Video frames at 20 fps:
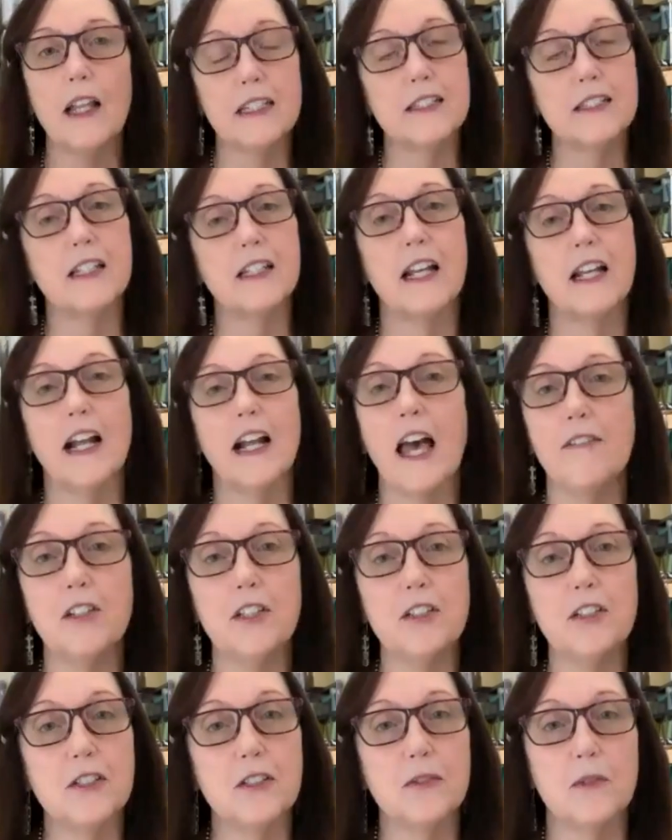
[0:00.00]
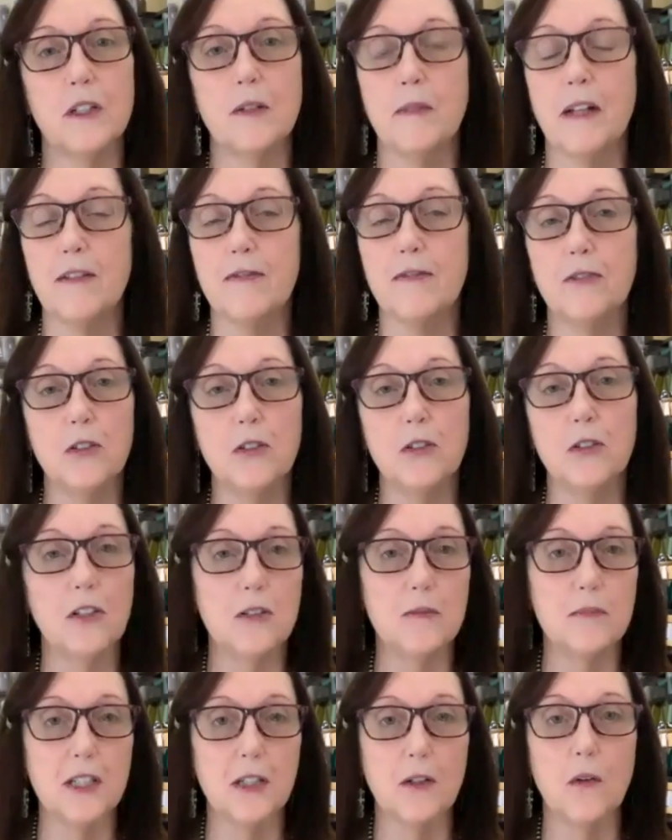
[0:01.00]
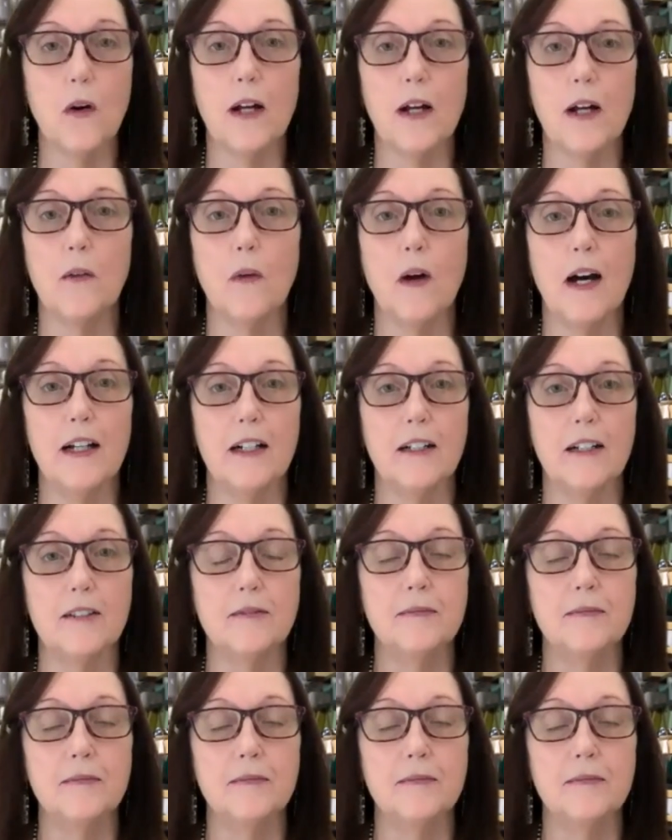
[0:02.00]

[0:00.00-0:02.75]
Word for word: I said, I haven't used one of my floor looms in quite a while.